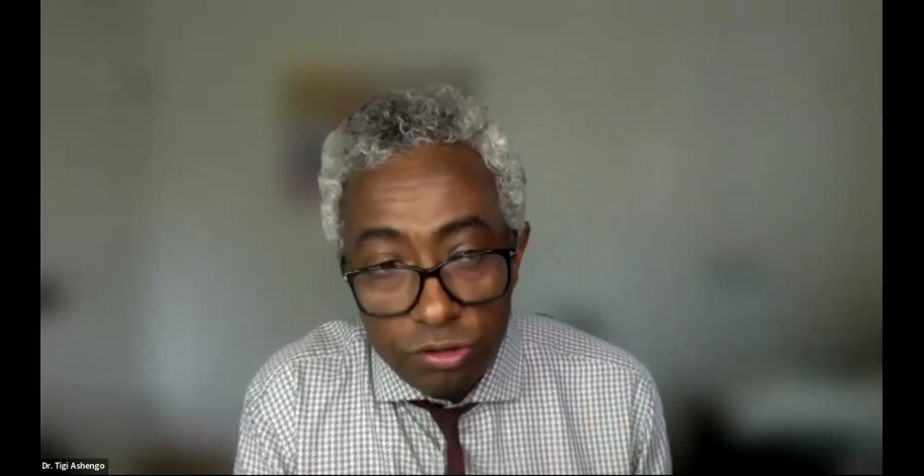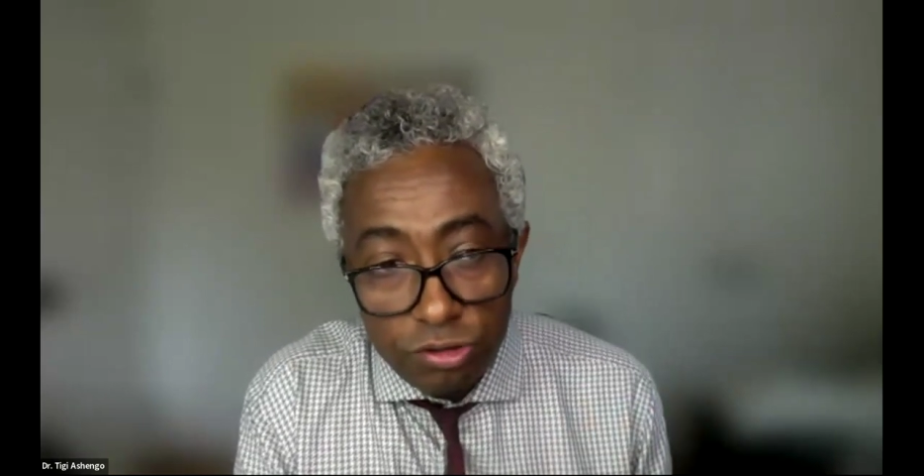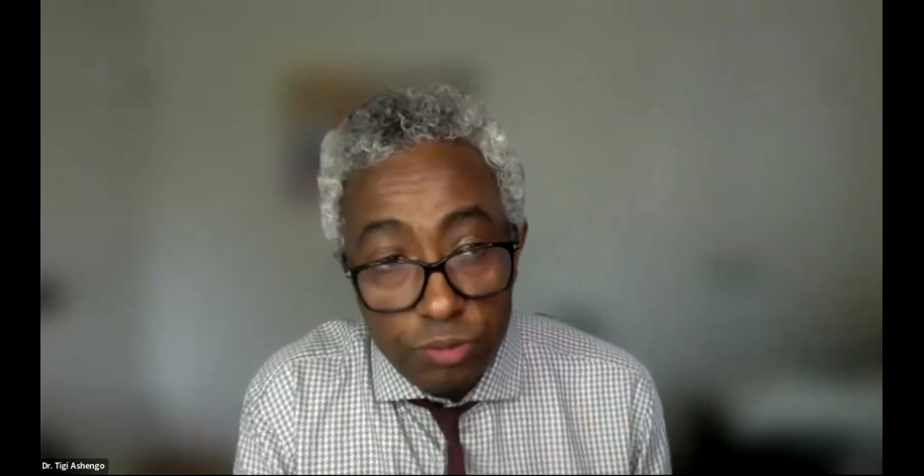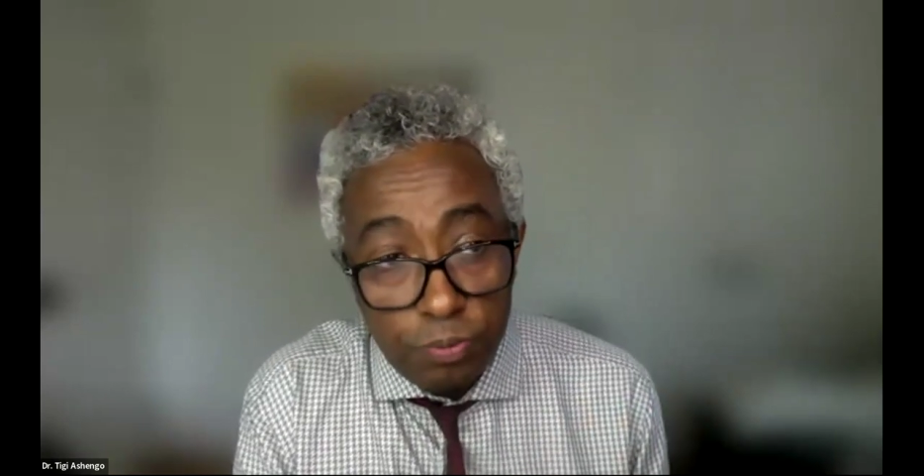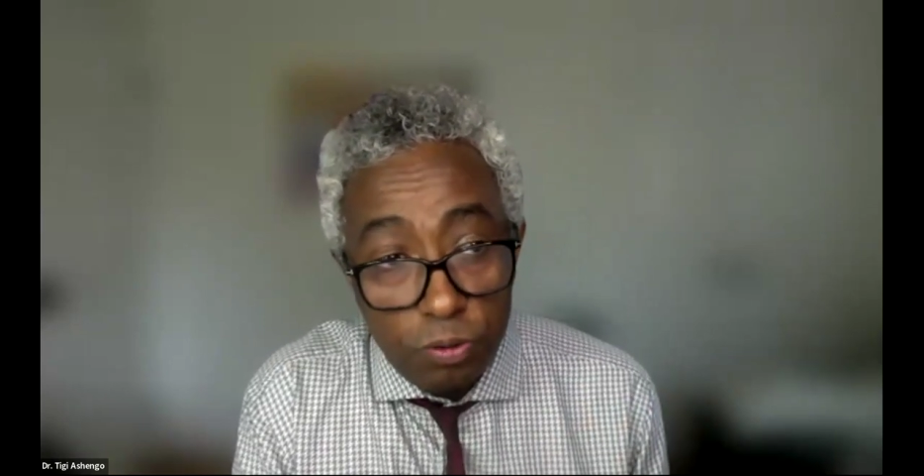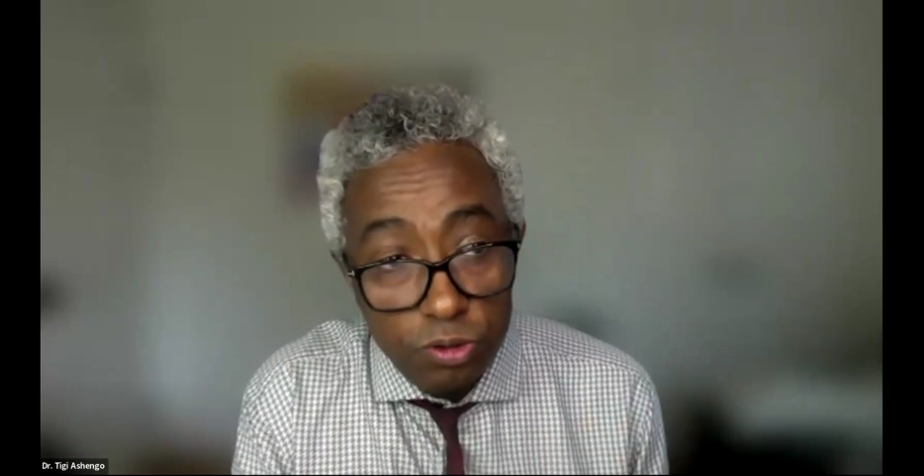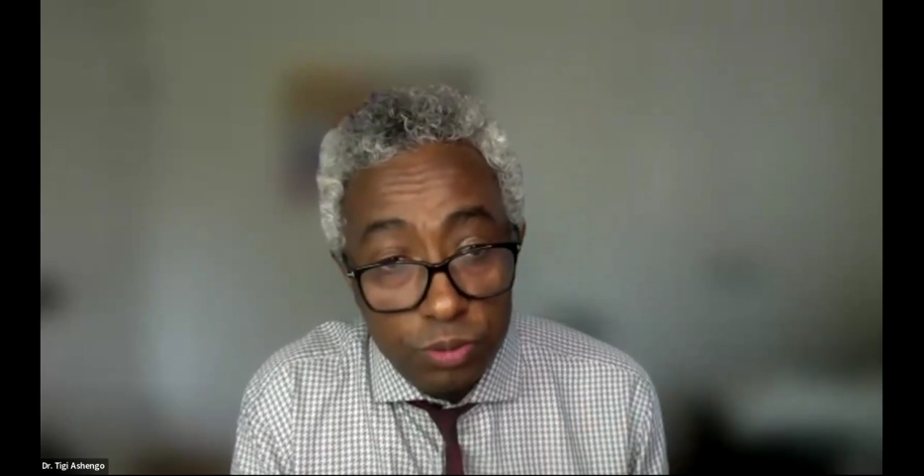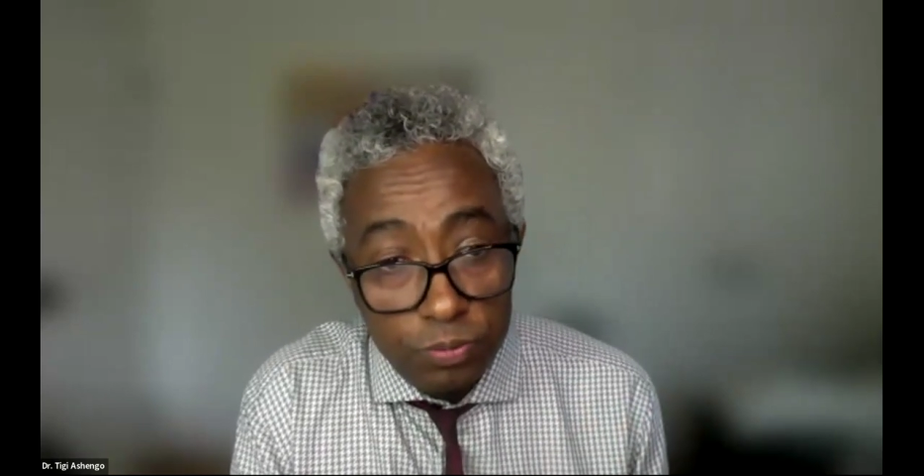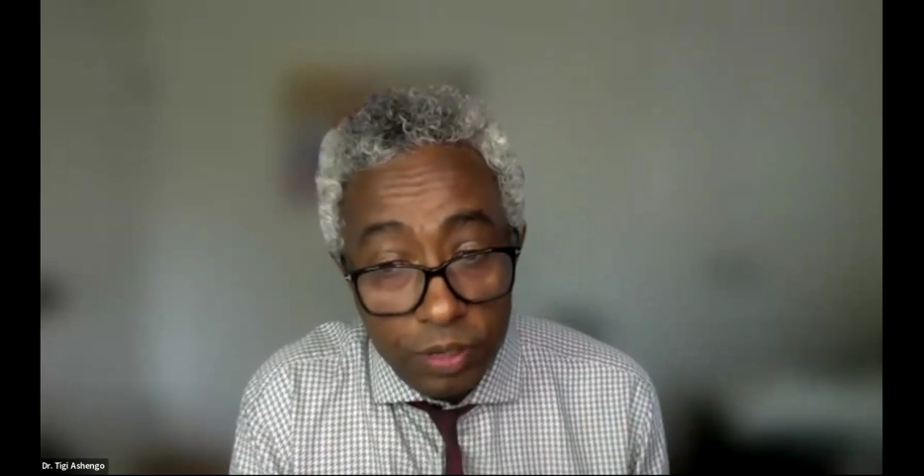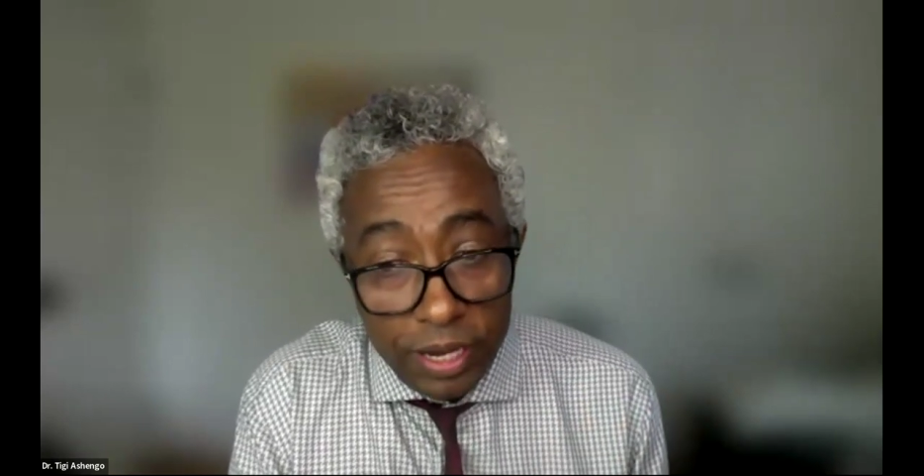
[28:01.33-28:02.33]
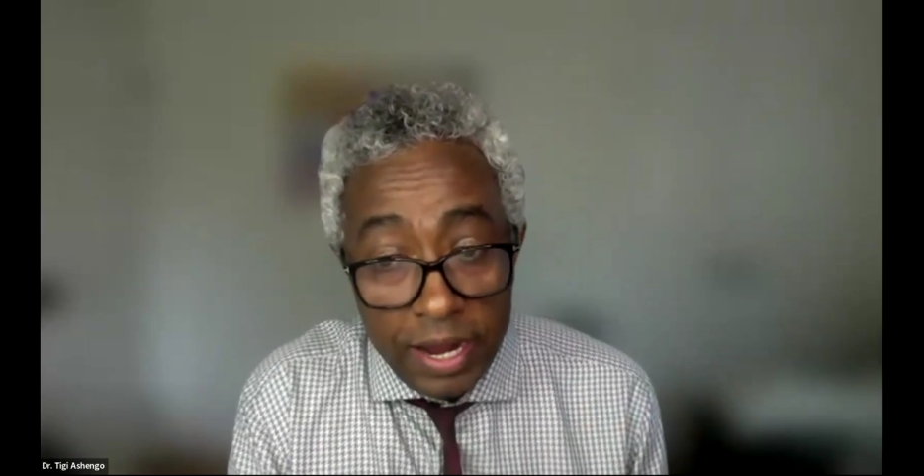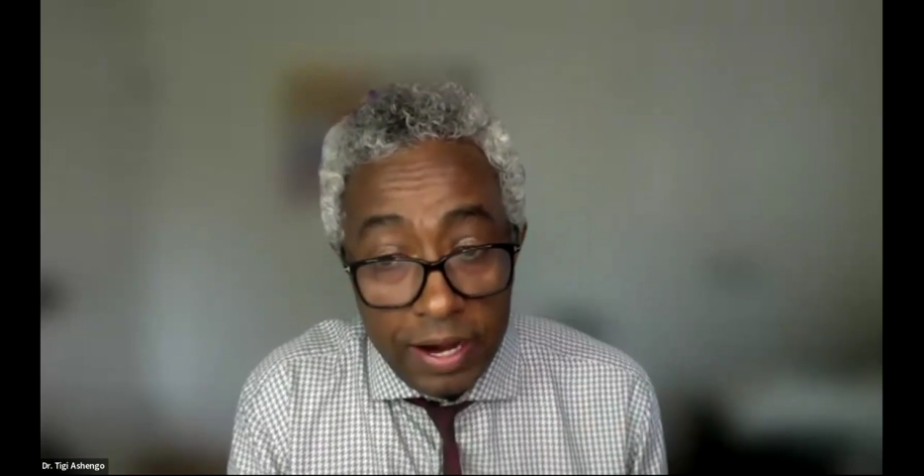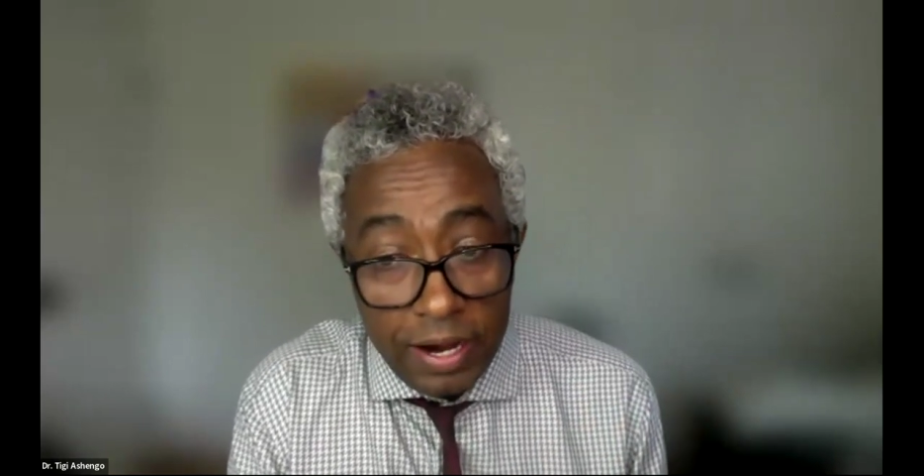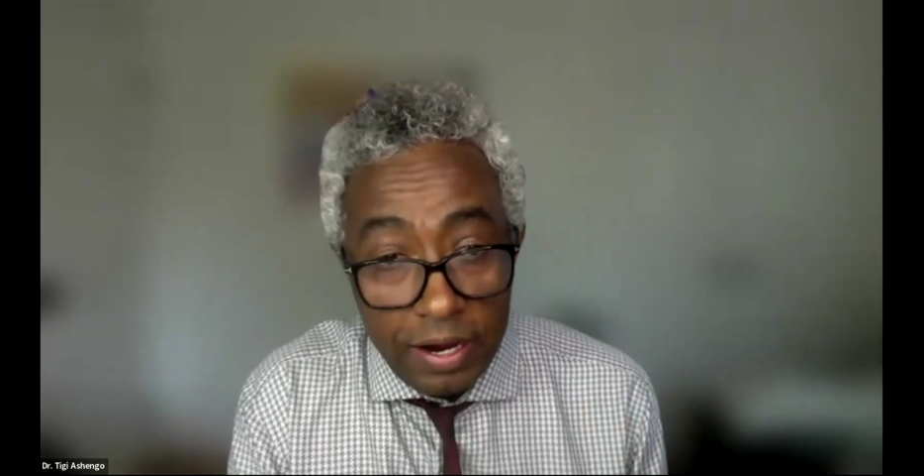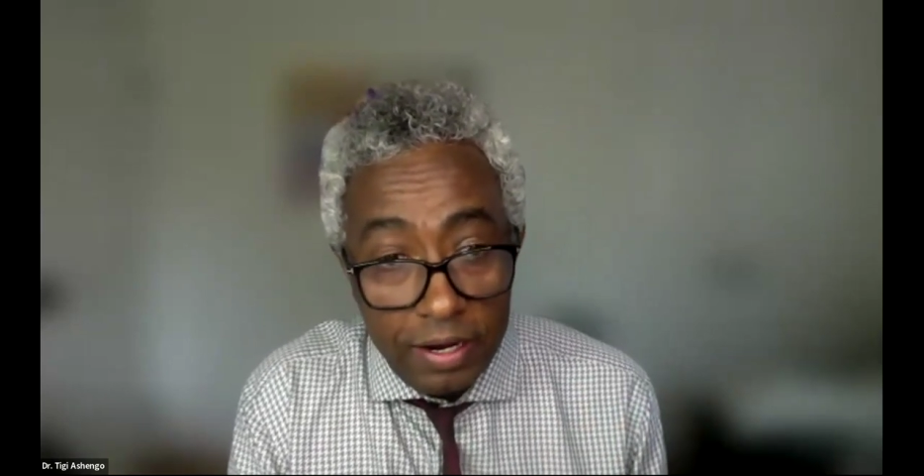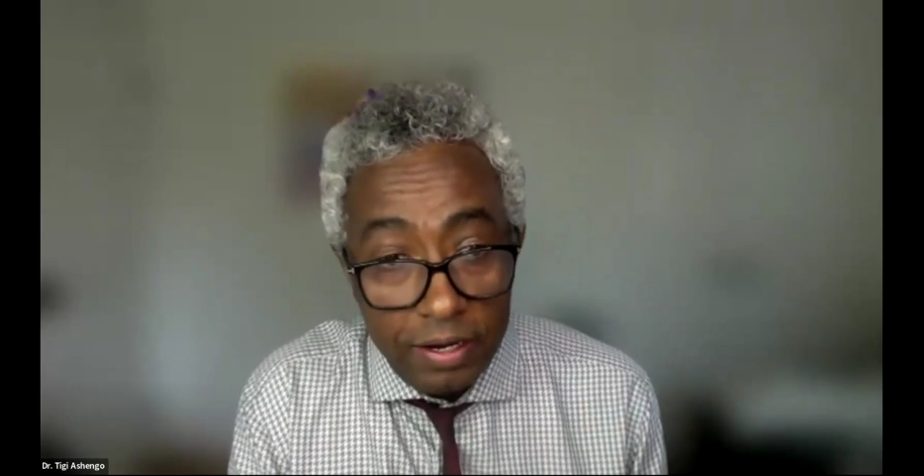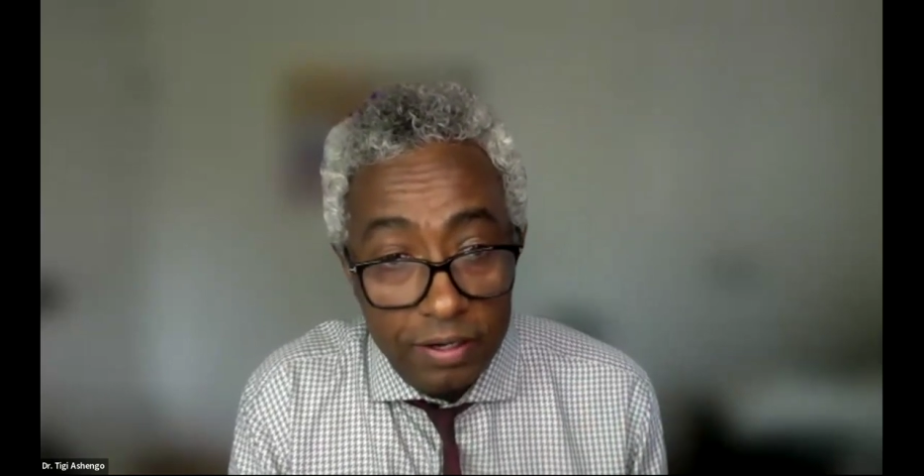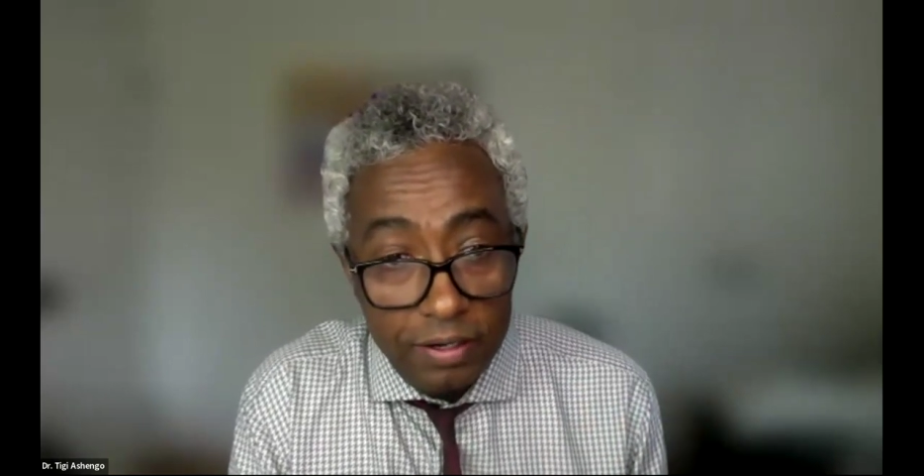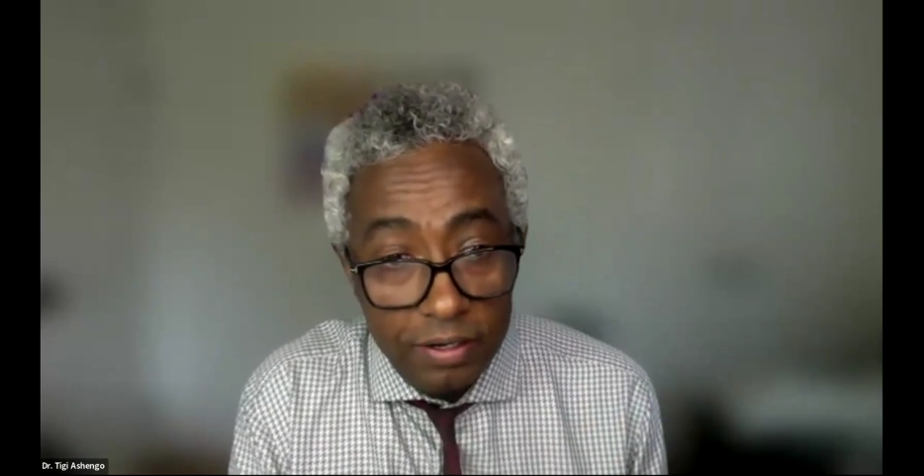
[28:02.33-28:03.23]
and responsible AI